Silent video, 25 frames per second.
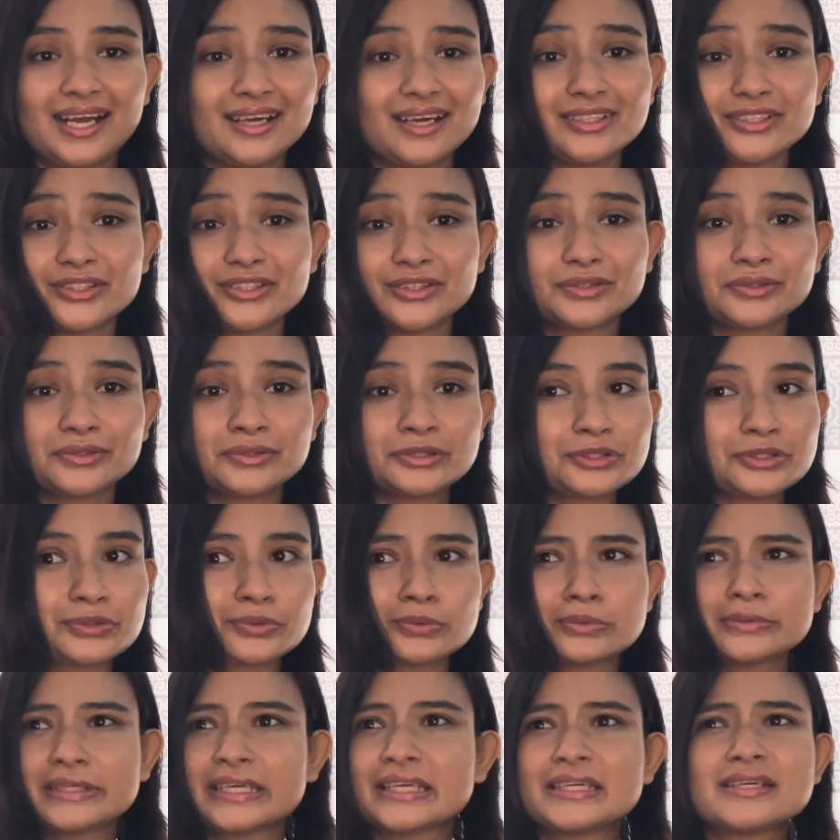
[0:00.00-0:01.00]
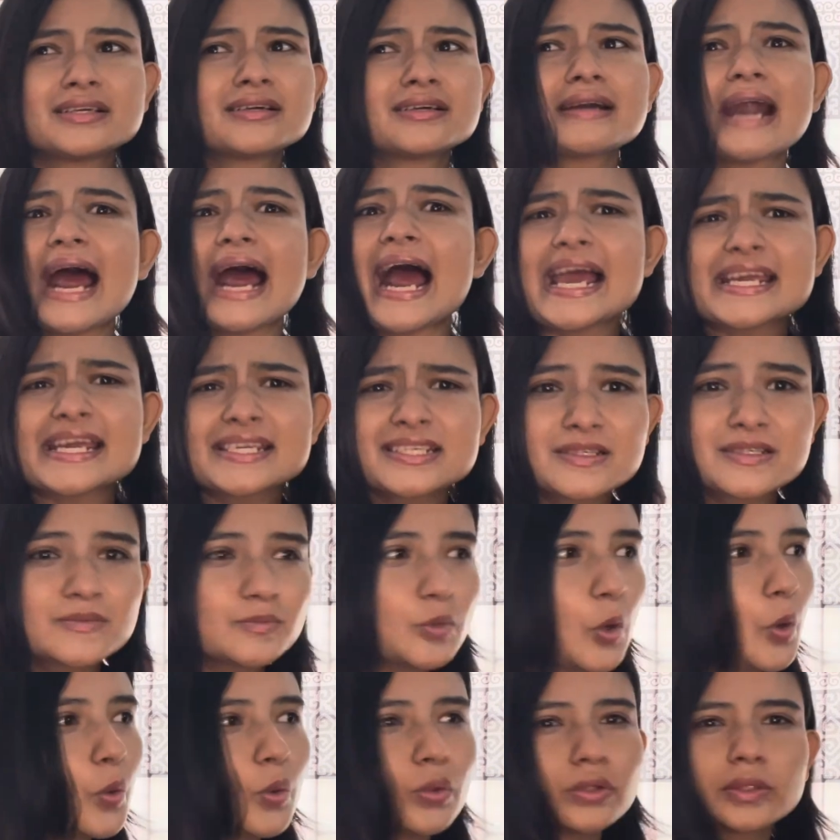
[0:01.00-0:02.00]
you know you hear item
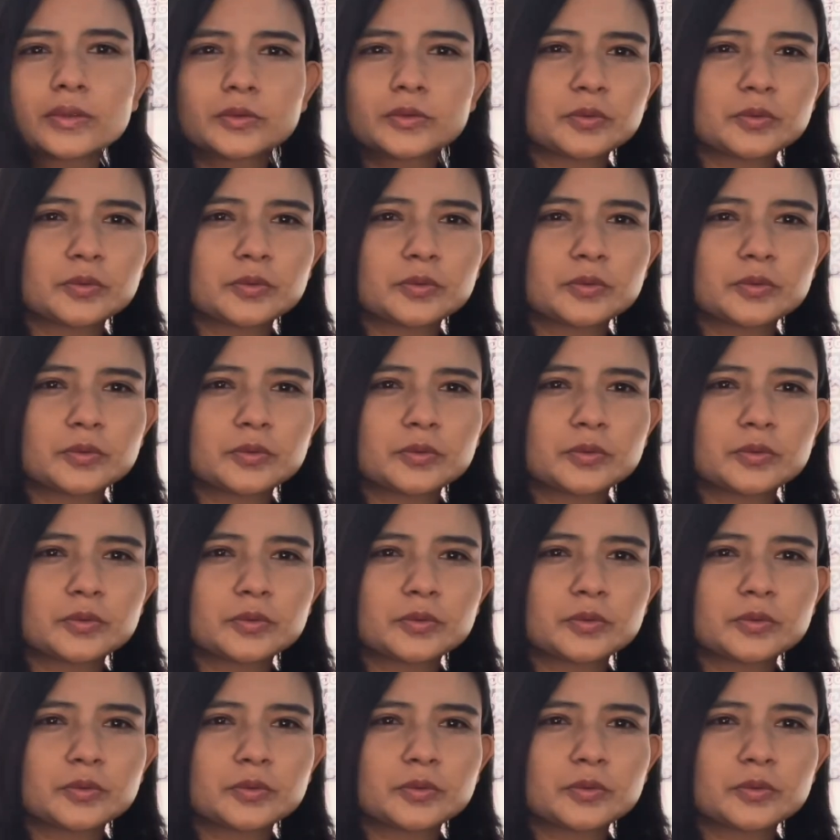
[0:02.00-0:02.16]
oh